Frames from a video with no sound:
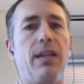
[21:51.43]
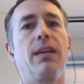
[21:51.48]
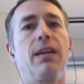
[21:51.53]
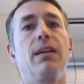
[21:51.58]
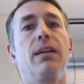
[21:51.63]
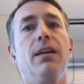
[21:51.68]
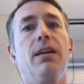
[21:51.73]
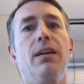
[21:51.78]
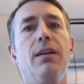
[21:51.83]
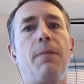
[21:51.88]

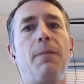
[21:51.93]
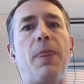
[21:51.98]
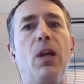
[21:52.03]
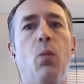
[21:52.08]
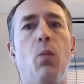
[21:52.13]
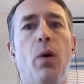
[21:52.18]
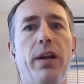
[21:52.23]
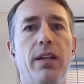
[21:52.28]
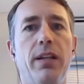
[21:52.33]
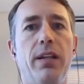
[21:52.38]
they
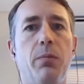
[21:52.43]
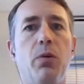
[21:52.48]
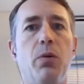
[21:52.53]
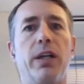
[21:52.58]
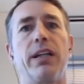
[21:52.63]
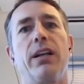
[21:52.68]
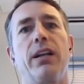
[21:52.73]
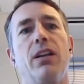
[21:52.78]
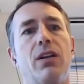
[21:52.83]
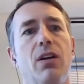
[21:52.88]
wanted to
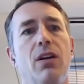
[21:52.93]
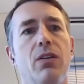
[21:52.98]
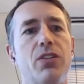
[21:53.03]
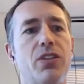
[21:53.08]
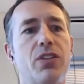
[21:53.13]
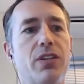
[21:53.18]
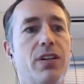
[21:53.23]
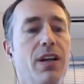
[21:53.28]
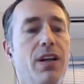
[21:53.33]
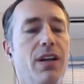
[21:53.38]
bring into the
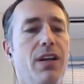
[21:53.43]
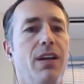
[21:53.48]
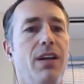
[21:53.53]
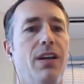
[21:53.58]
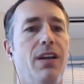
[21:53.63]
culture,